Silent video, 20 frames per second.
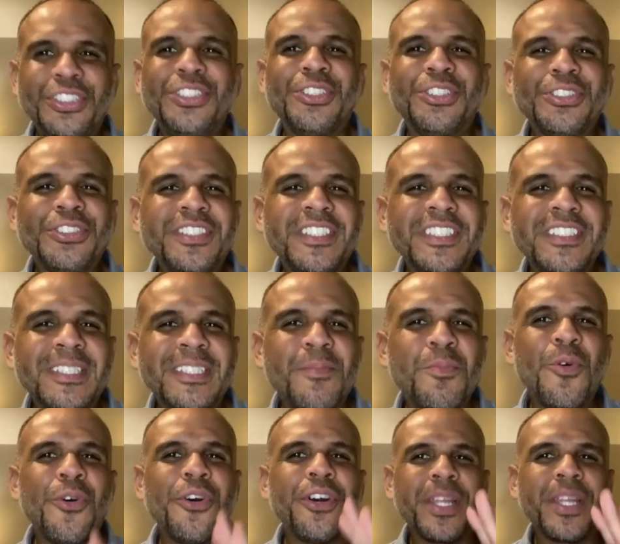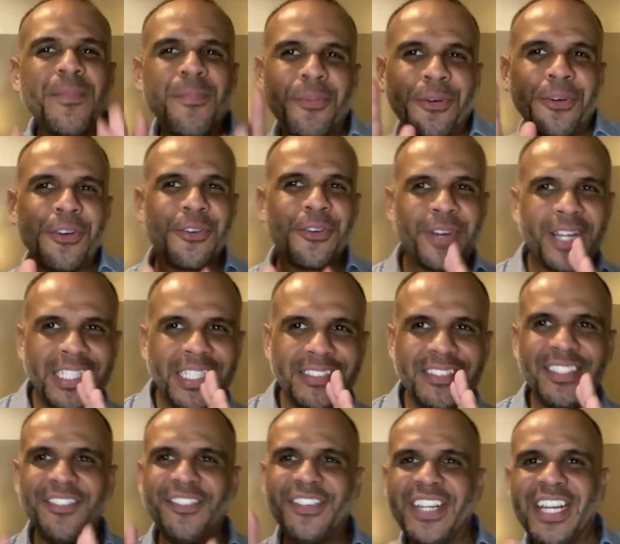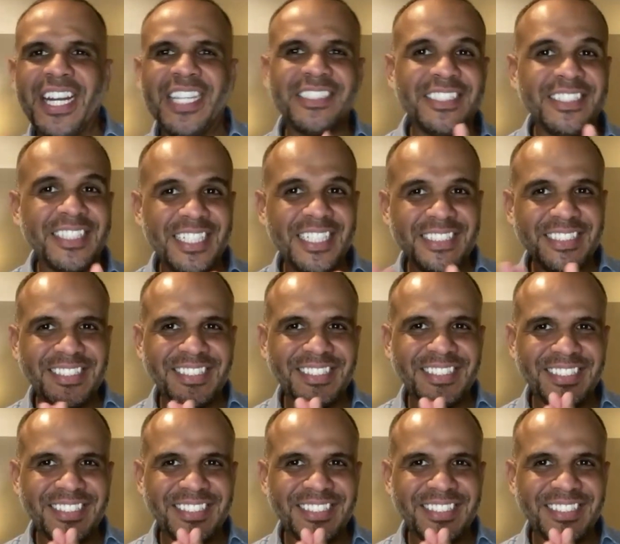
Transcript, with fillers: Do you see some work in progress regarding that?